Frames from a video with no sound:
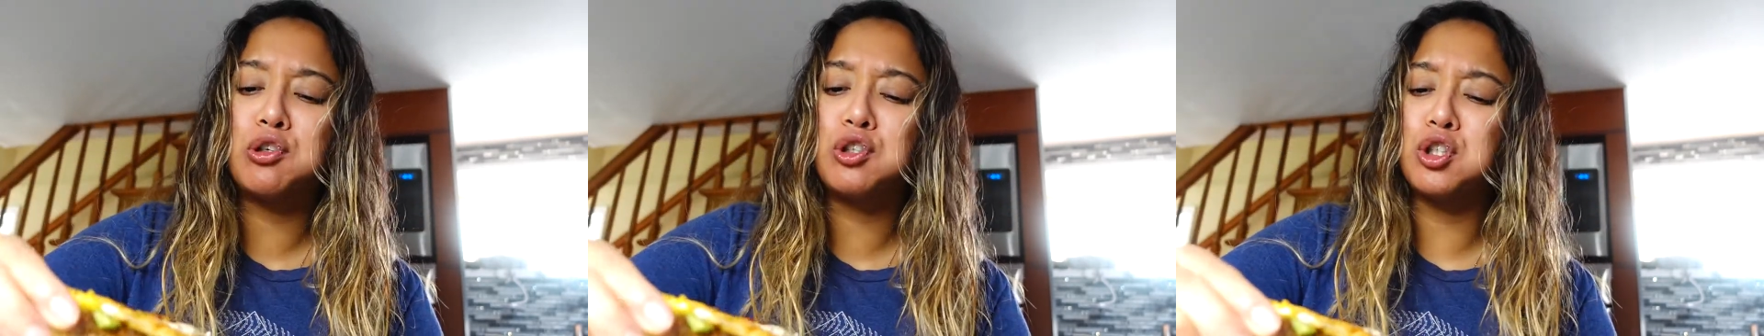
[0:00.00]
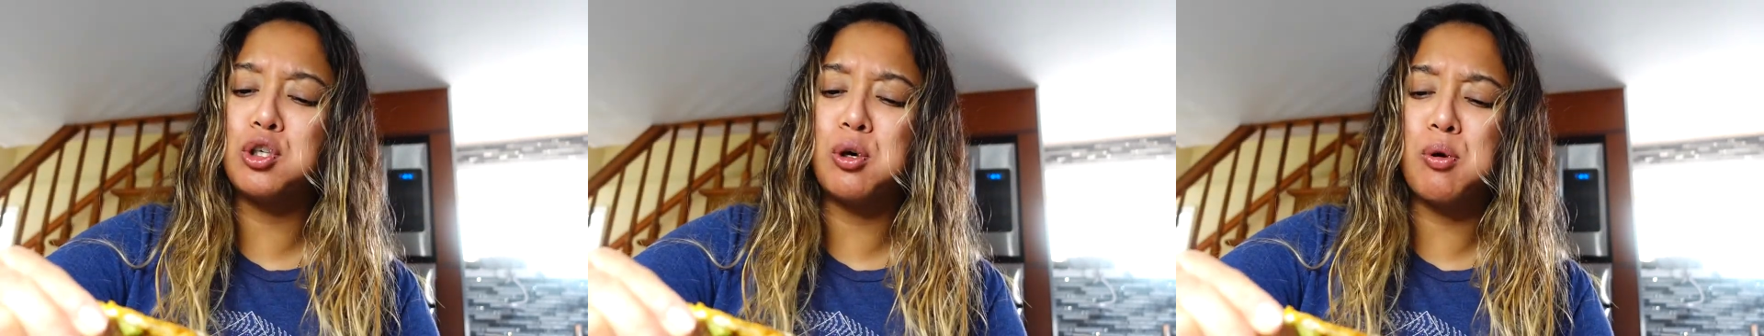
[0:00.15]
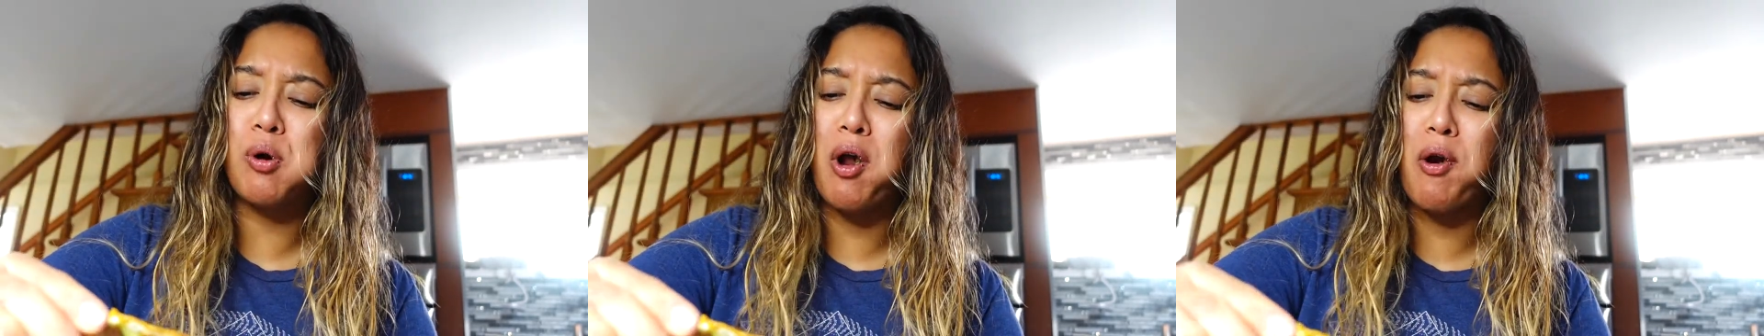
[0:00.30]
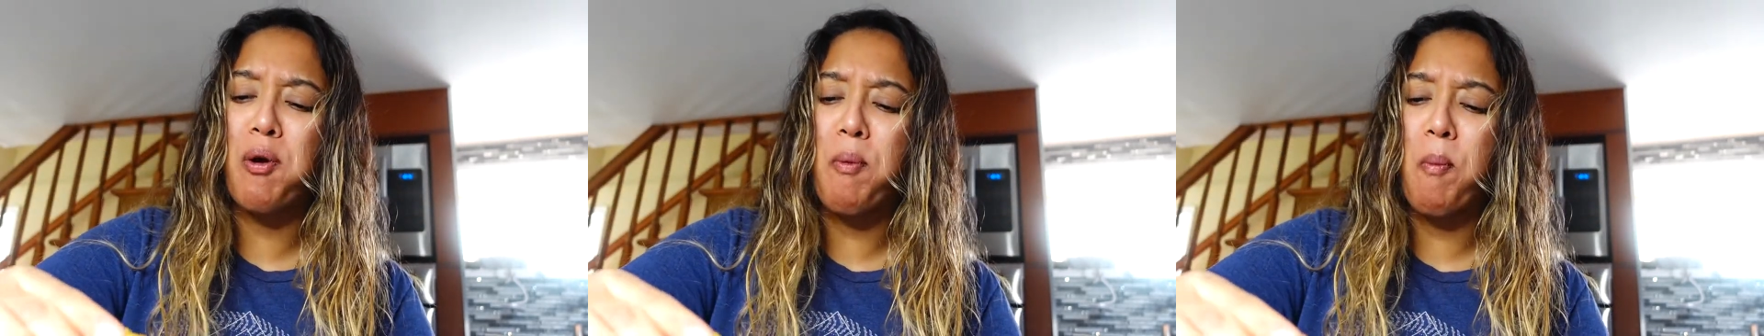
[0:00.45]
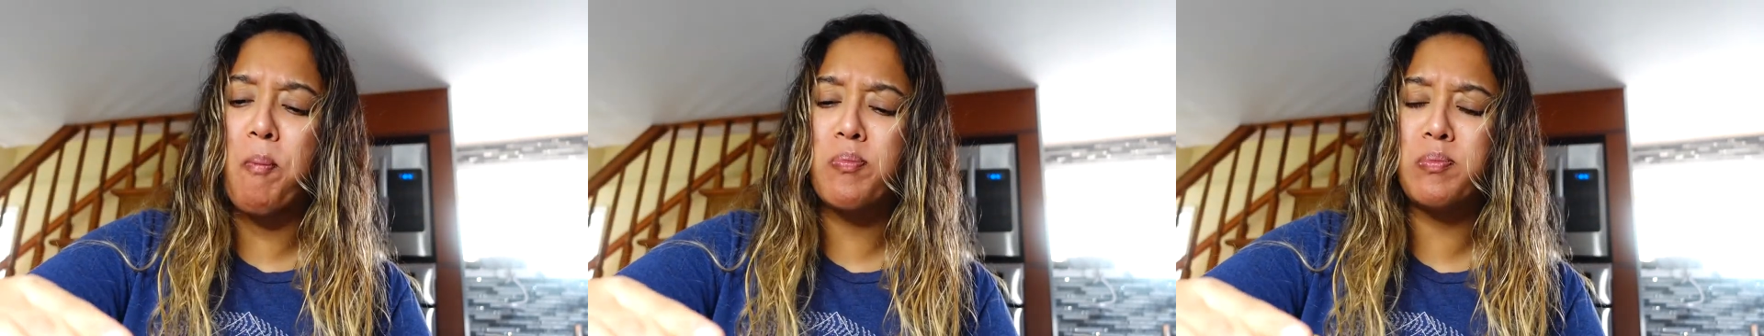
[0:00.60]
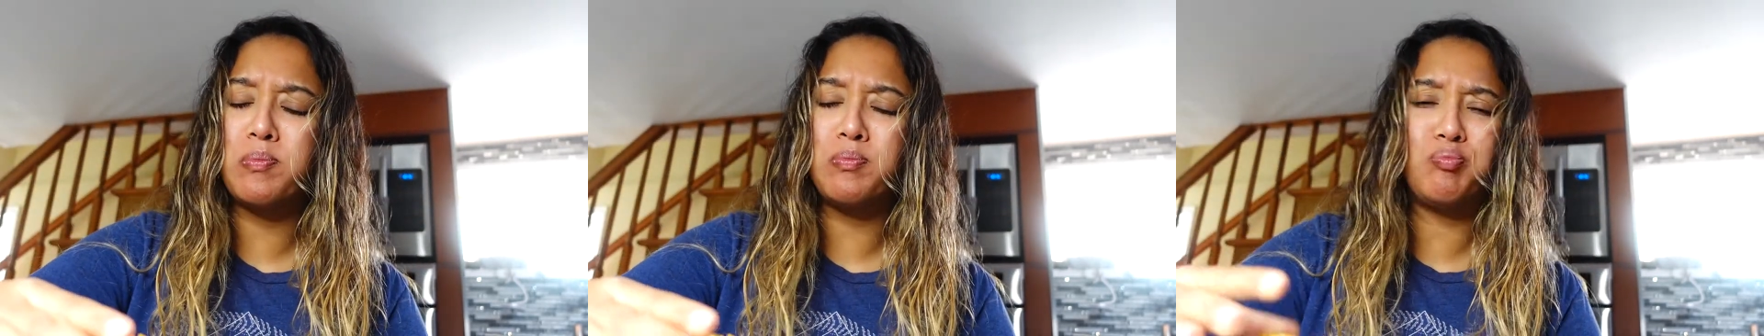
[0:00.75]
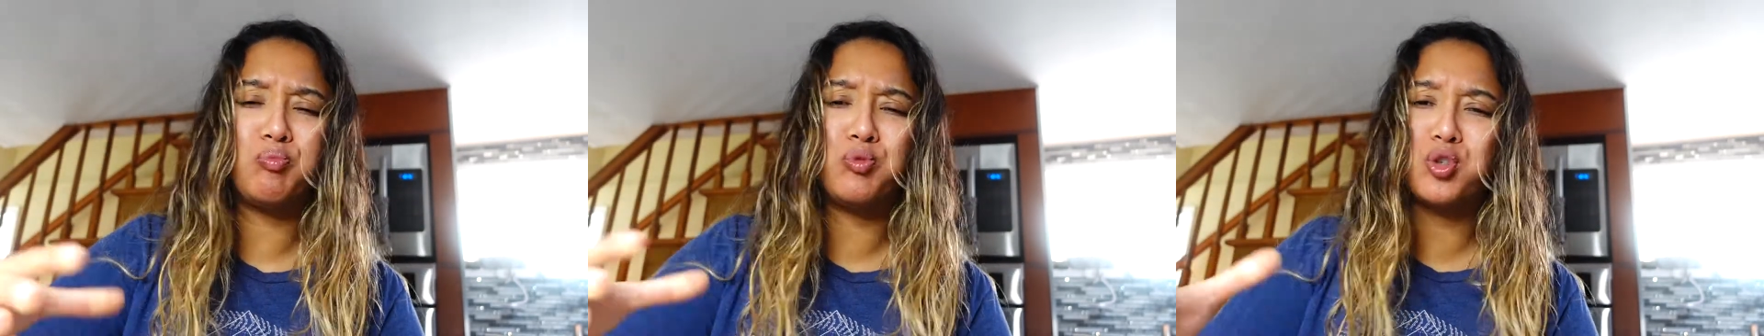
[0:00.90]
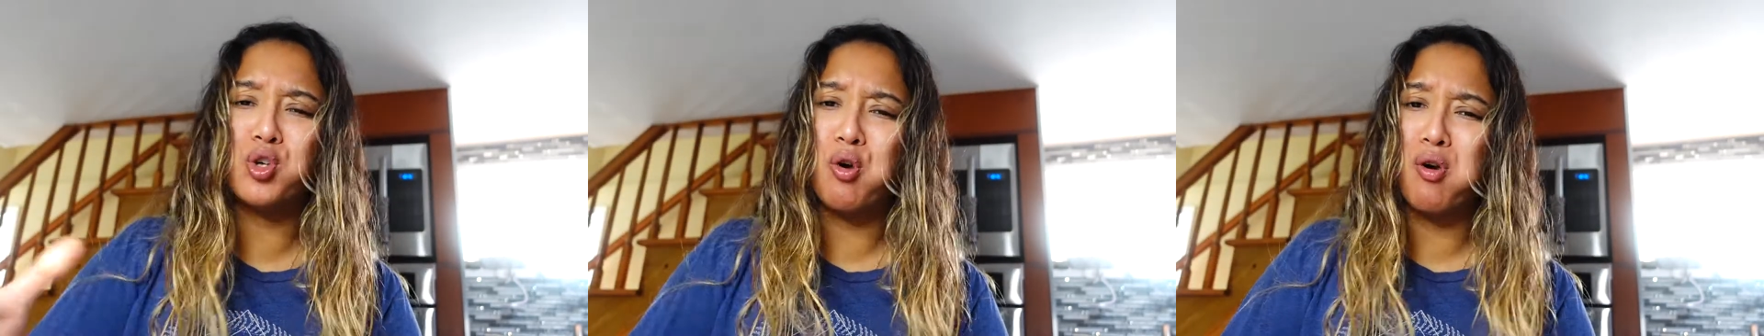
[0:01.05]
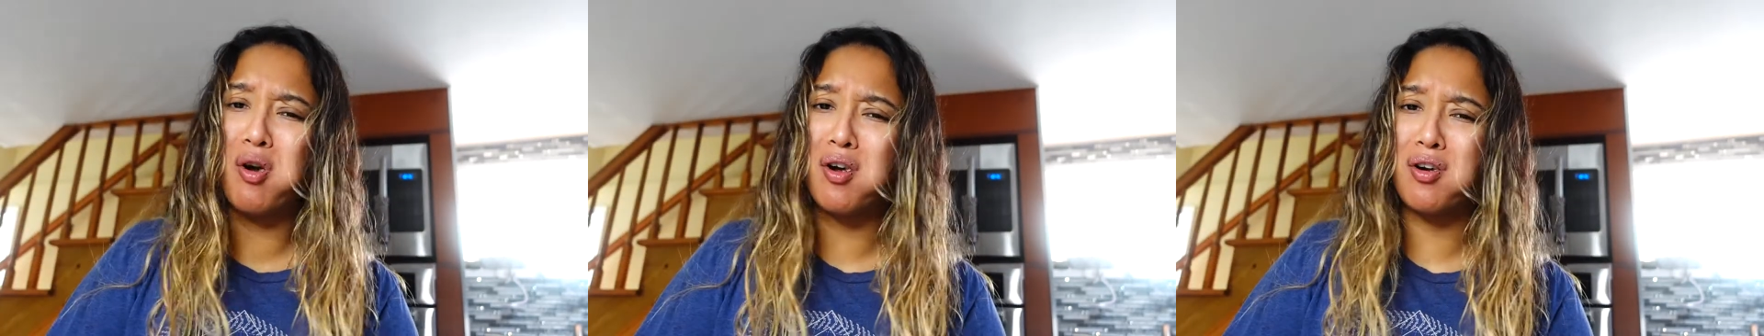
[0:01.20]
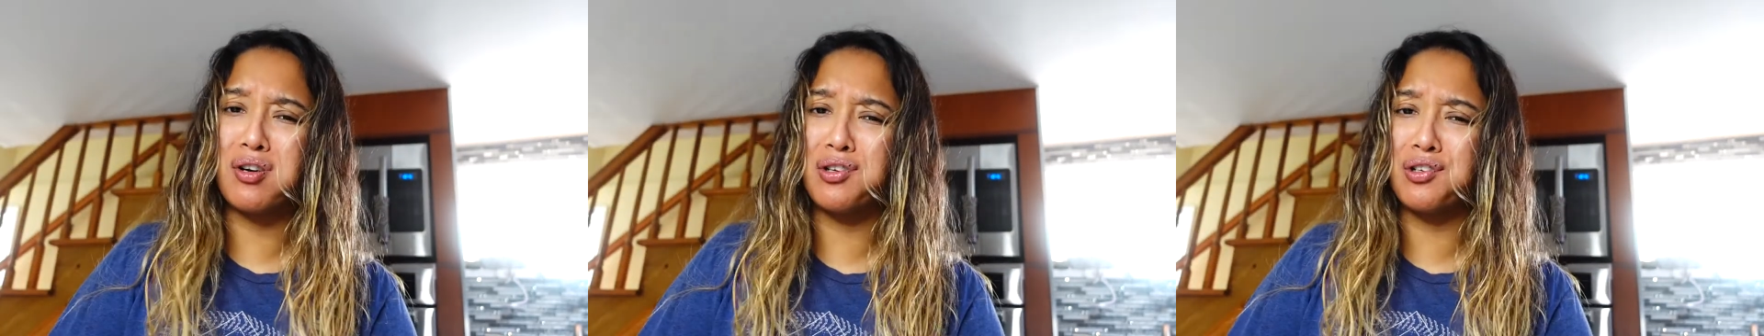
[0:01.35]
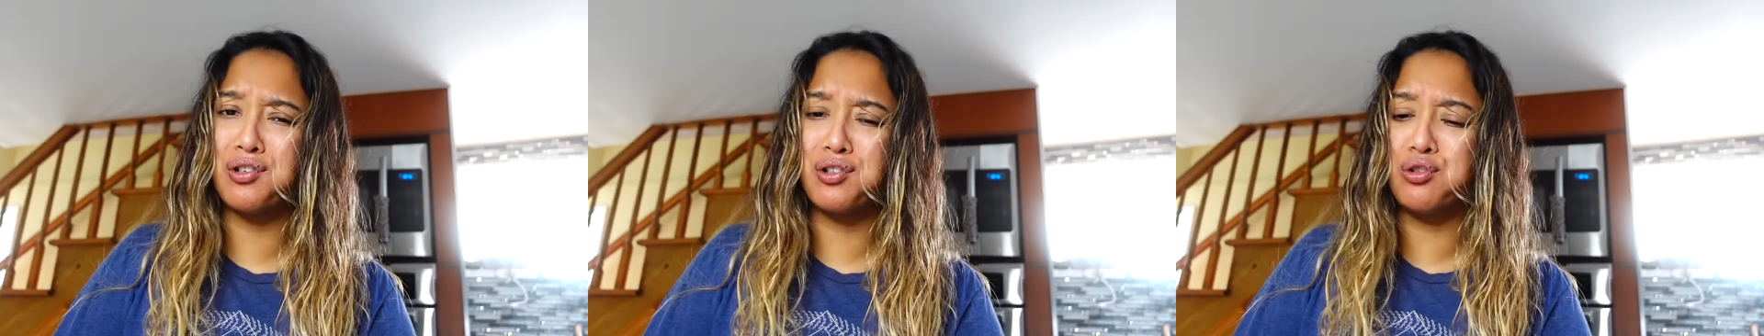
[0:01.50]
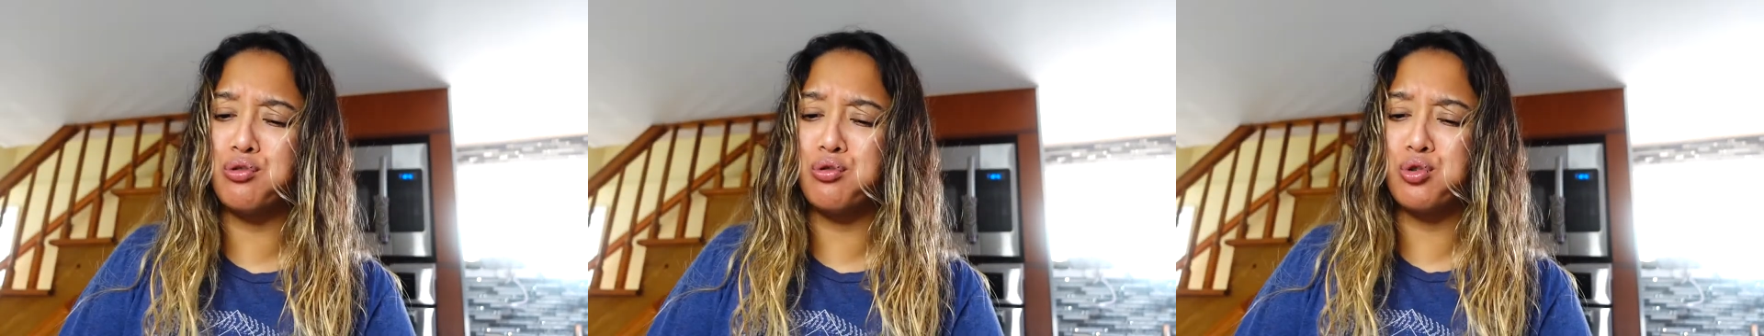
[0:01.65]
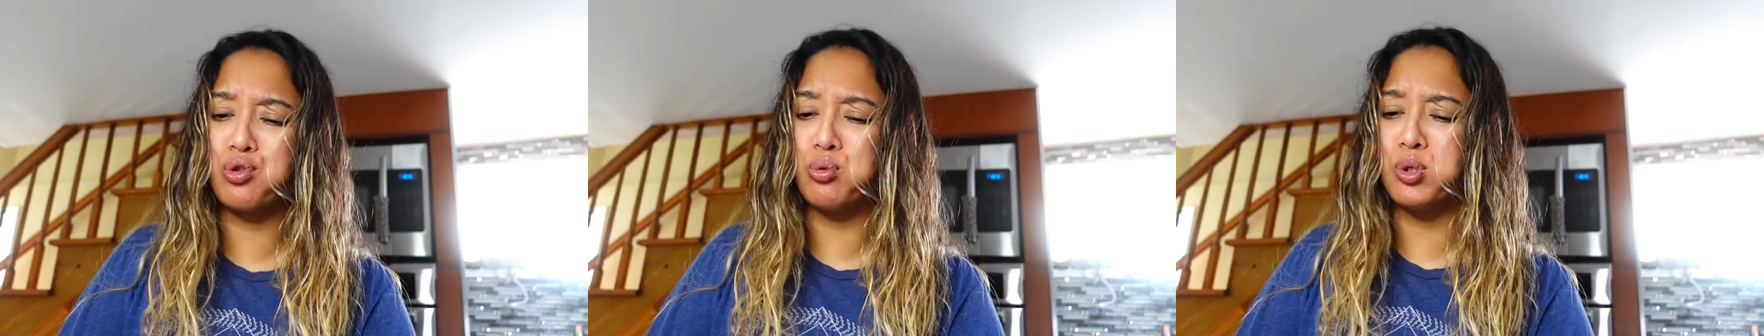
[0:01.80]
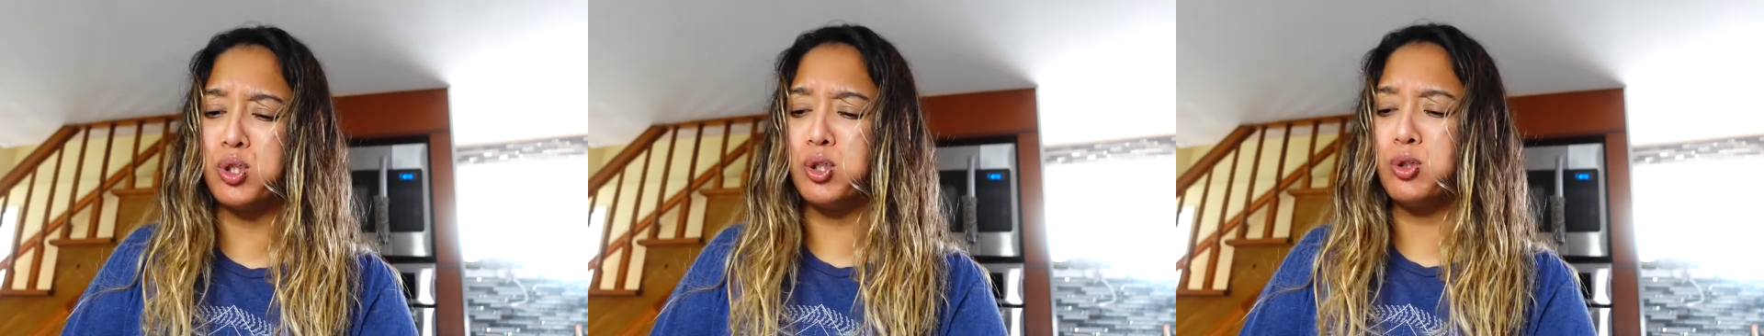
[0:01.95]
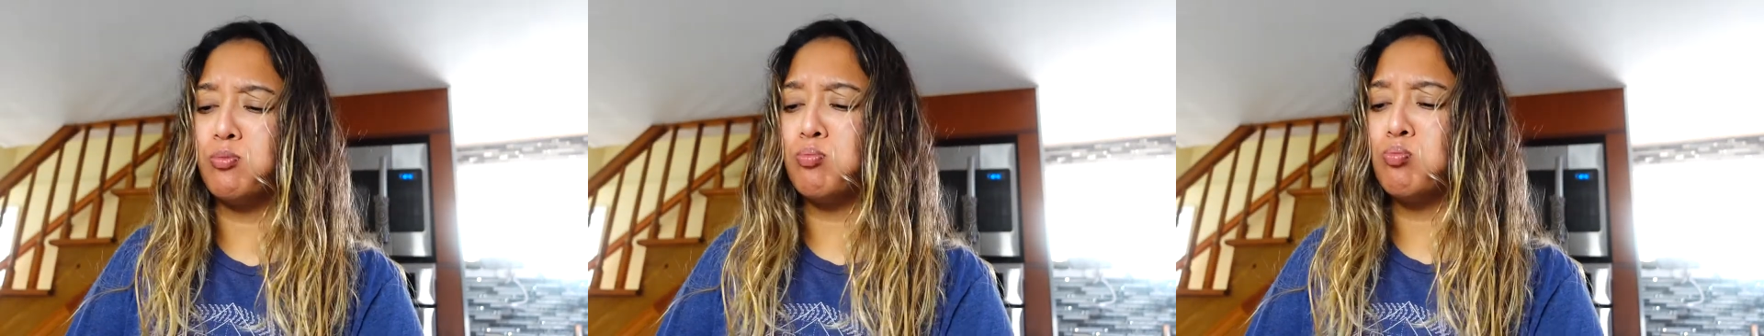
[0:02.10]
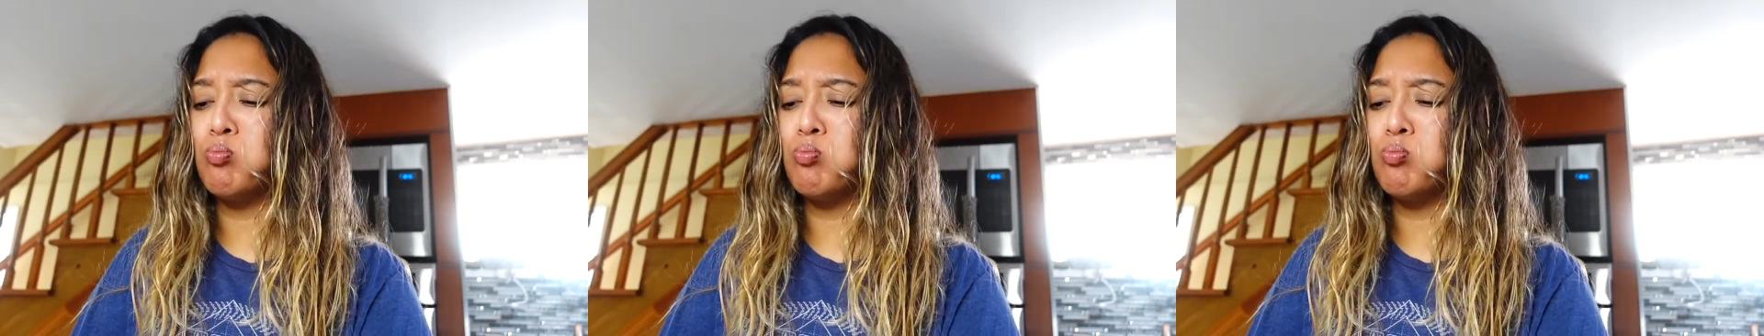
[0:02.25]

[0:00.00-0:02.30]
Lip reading: So good. So good as usual.